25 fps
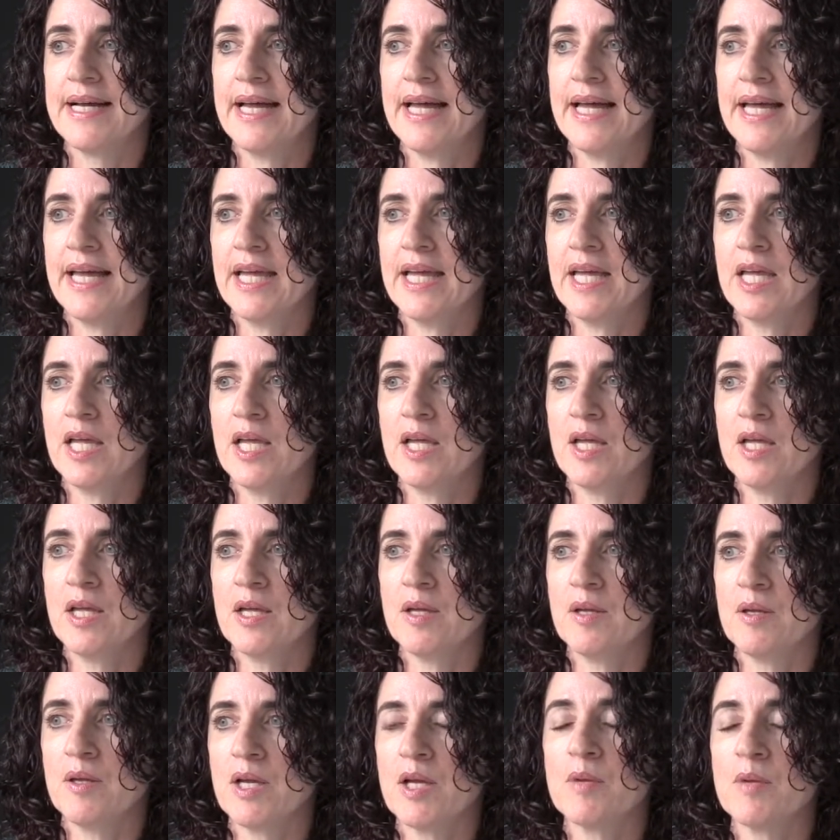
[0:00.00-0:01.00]

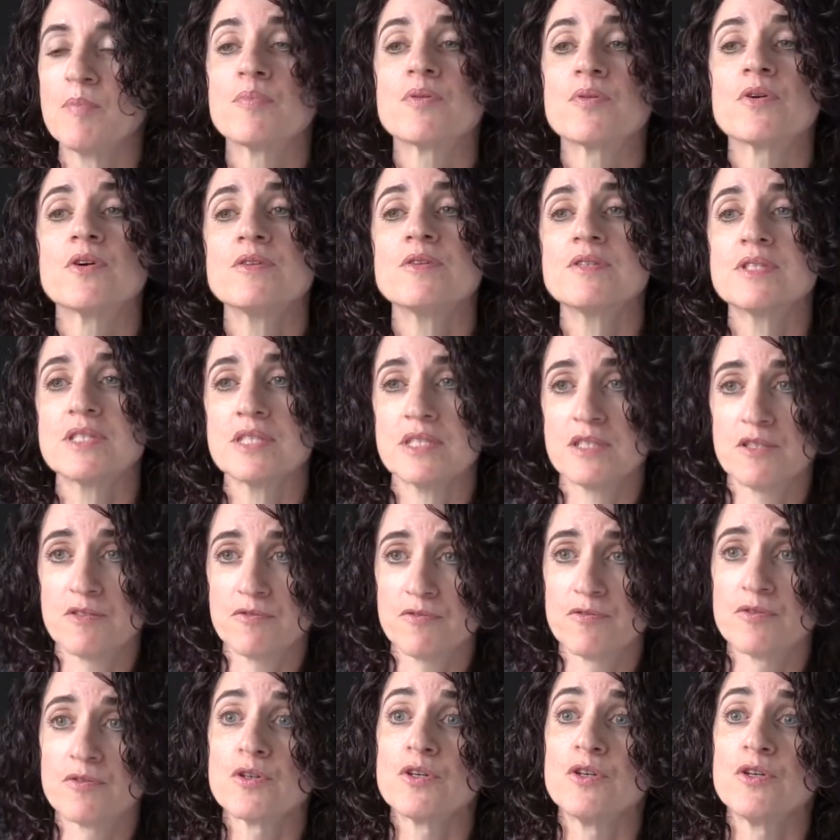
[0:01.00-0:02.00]
a process
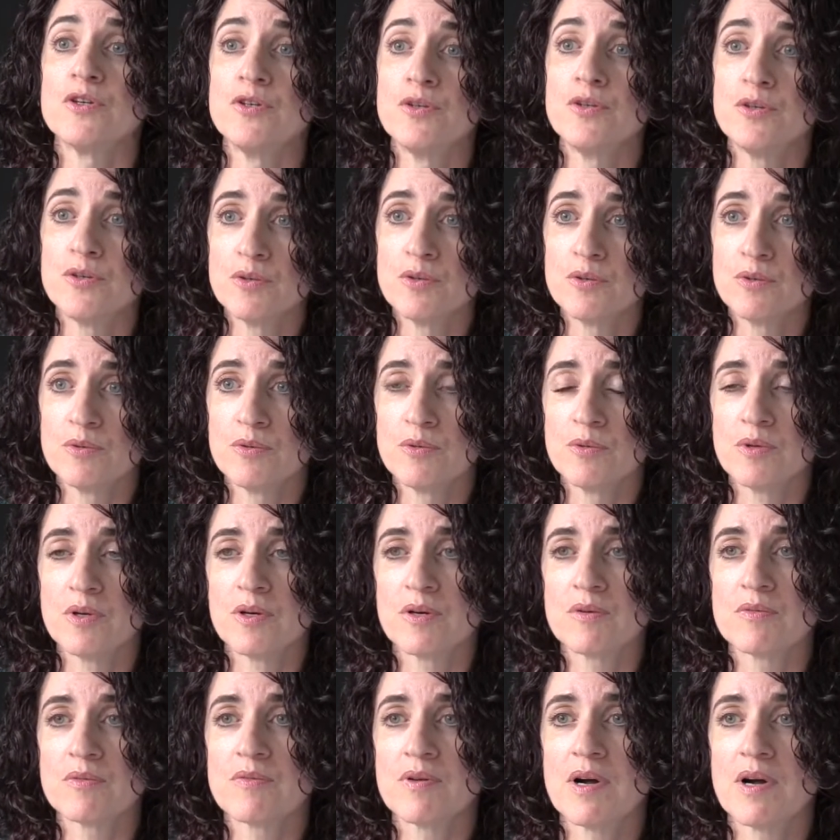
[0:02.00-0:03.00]
for you
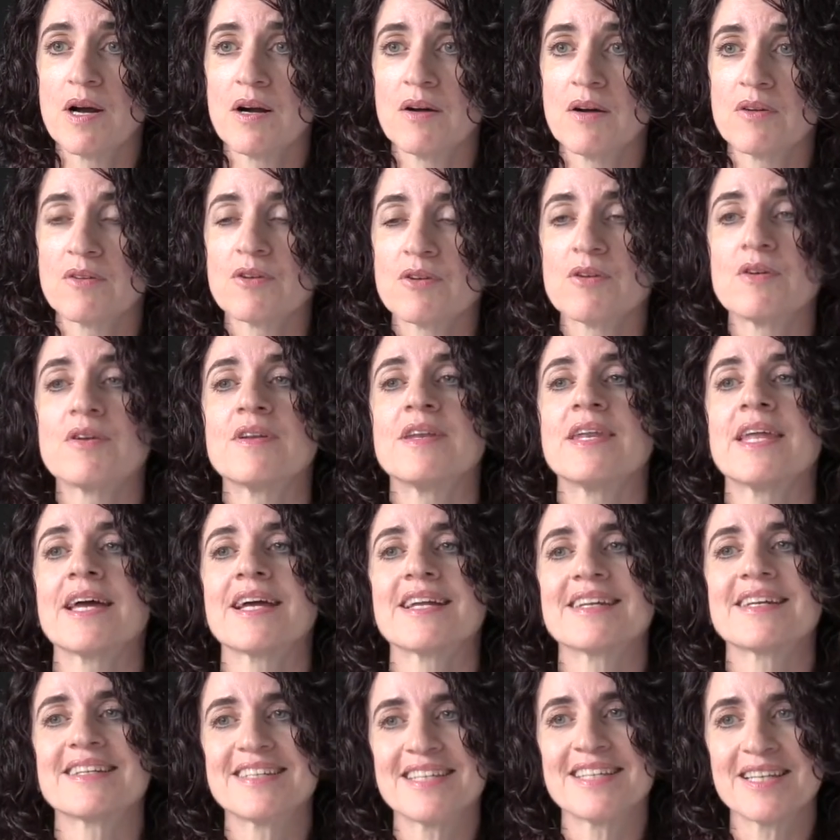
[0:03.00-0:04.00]
around
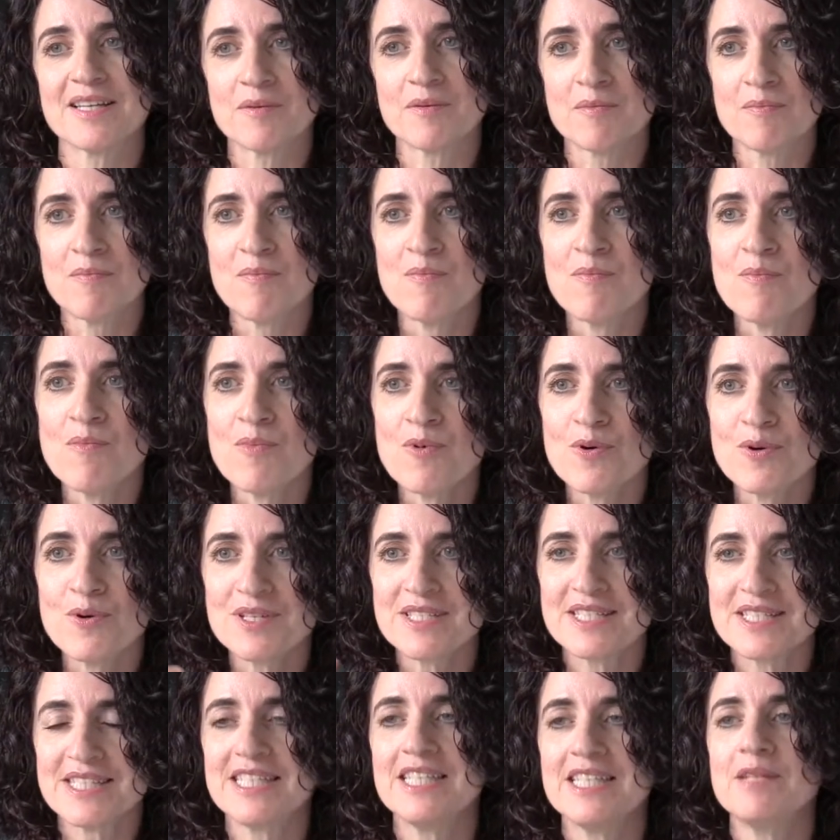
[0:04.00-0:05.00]
connecting more
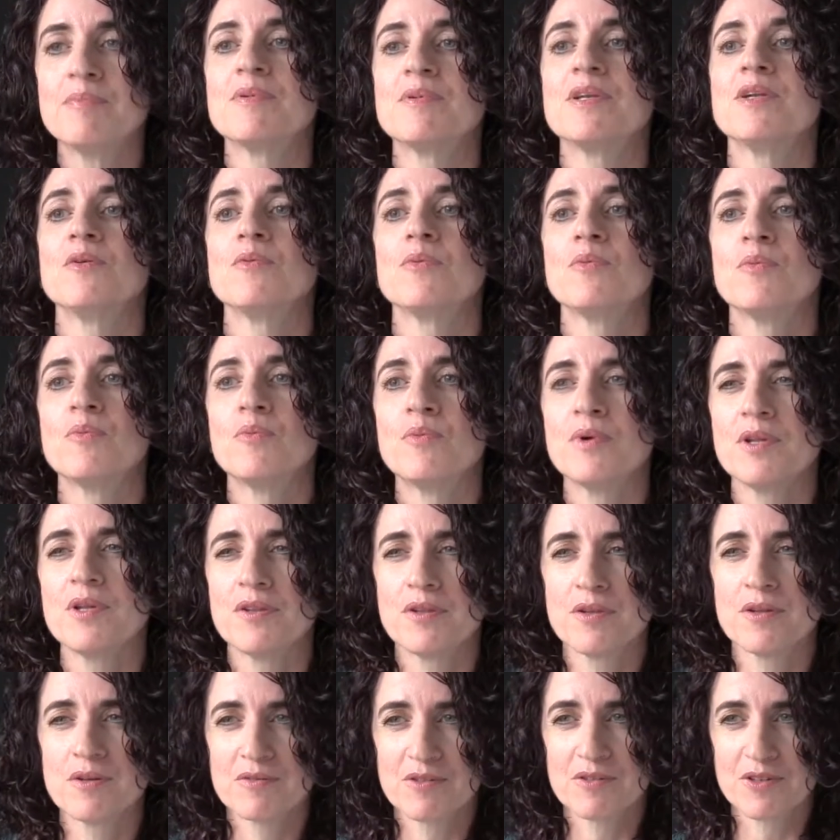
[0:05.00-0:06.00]
deeply
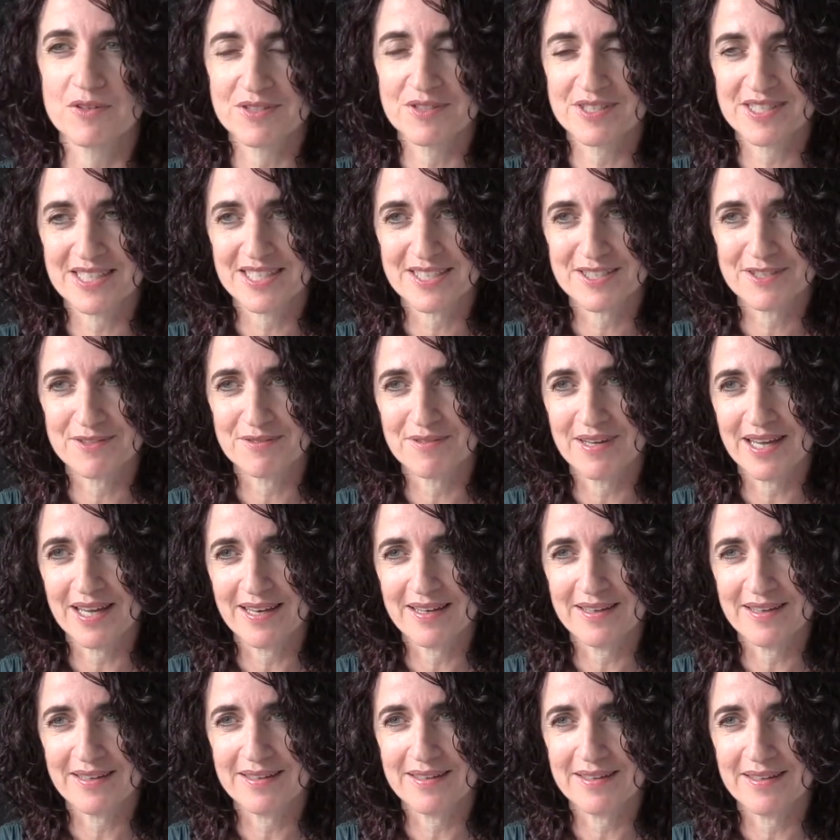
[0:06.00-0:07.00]
with your own
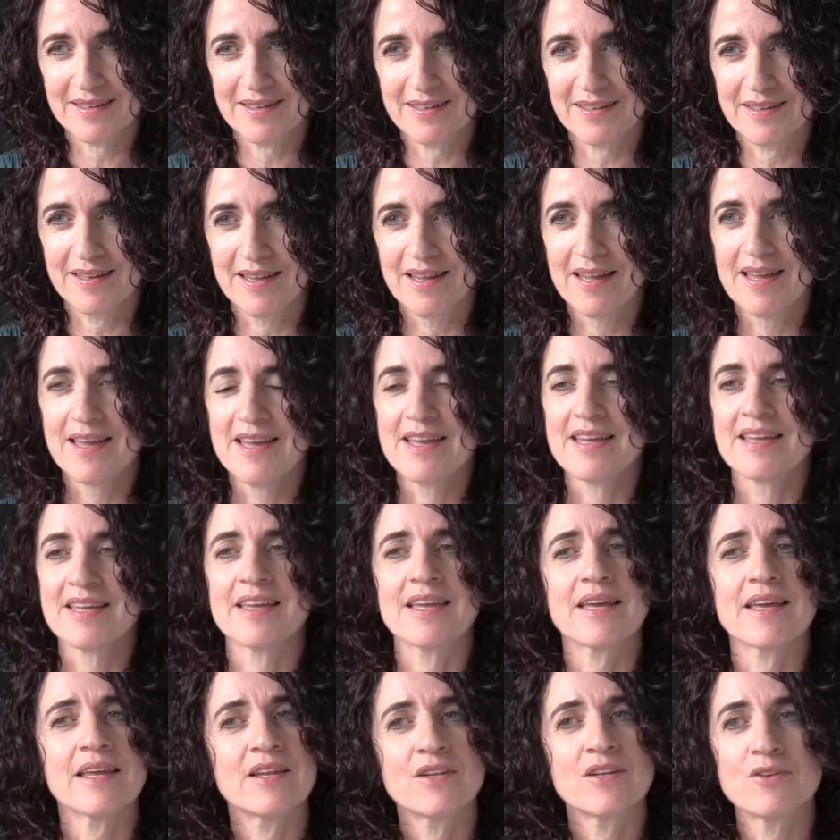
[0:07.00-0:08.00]
sexuality,
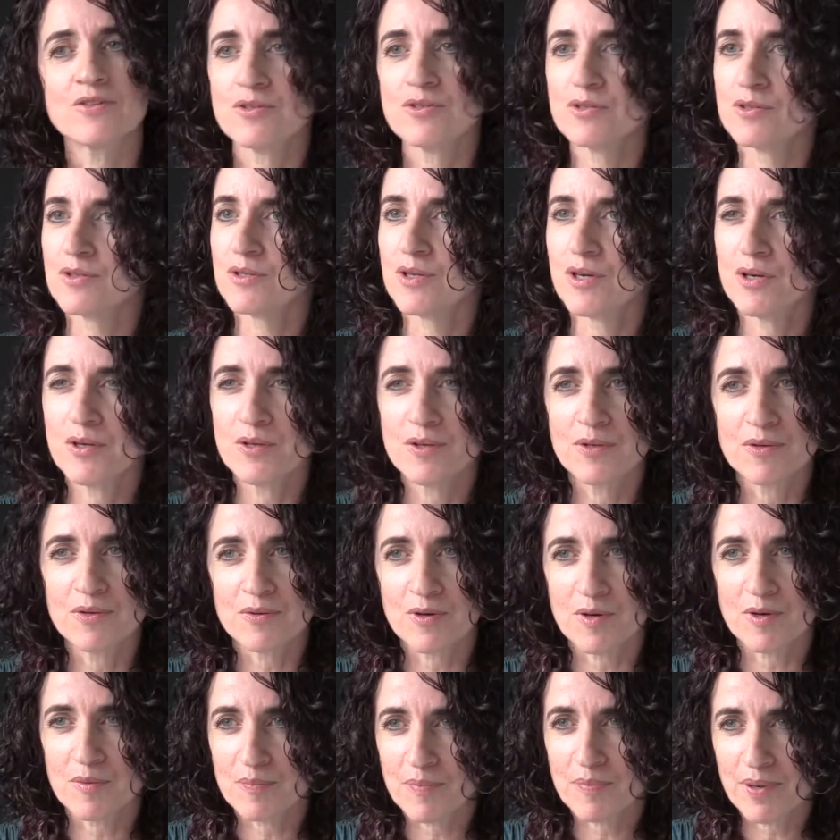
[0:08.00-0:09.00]
getting to know your
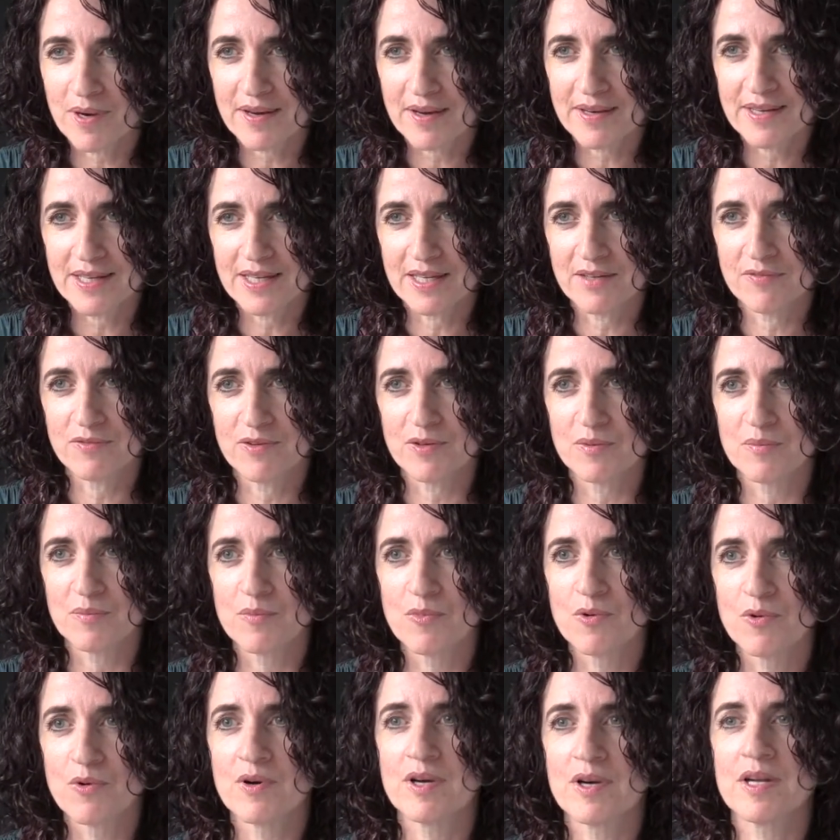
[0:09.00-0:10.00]
own body even
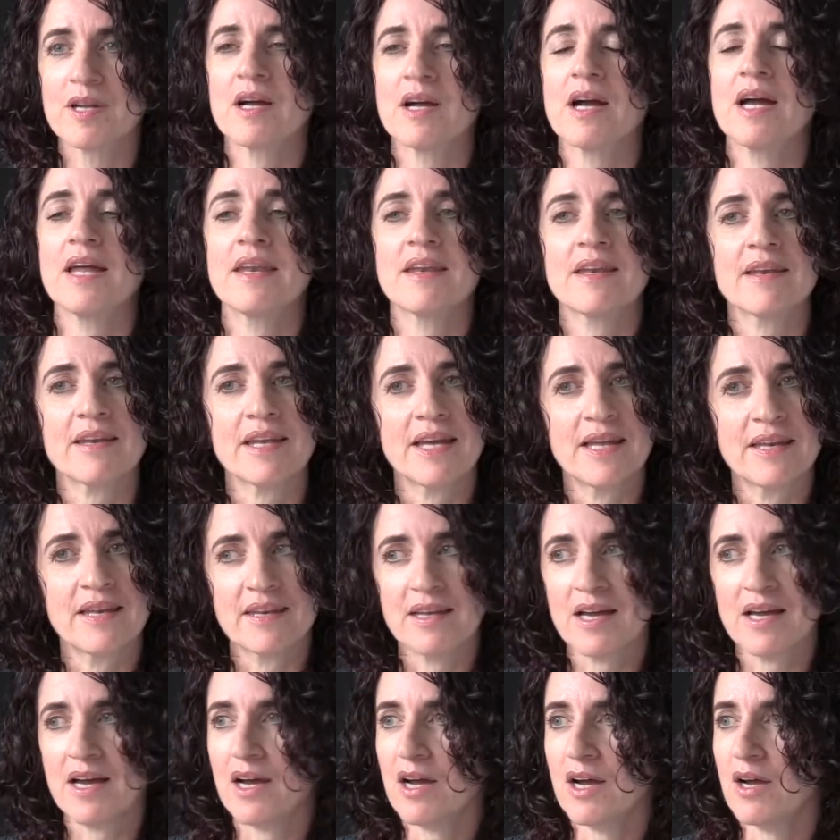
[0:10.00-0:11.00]
more and
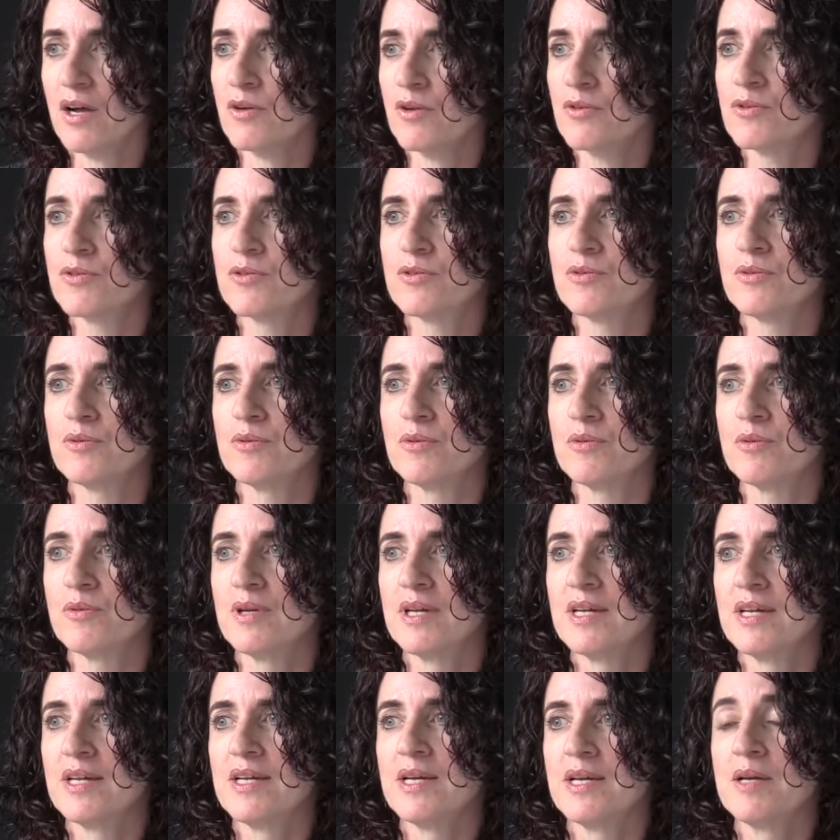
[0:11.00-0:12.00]
how to
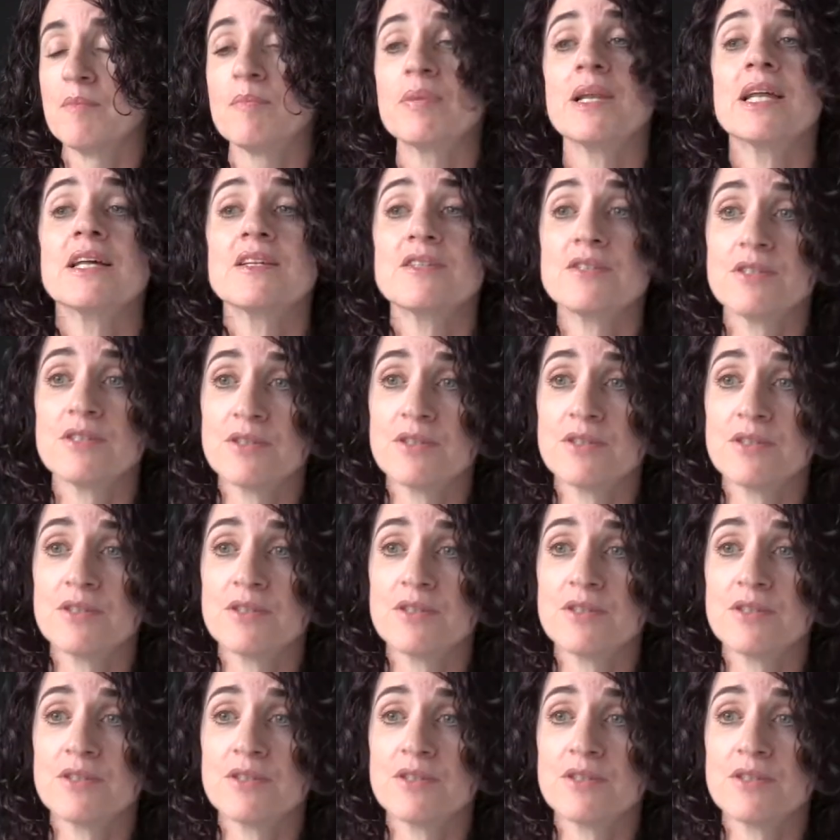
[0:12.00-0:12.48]
pleasure